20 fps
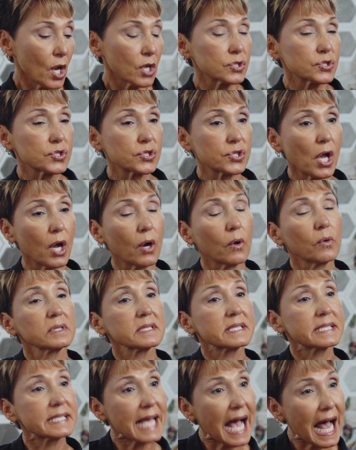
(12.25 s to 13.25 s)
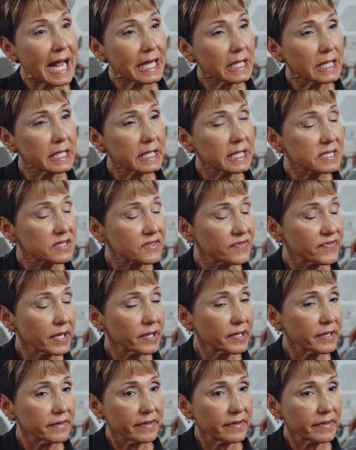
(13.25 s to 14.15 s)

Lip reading: So, solid is very,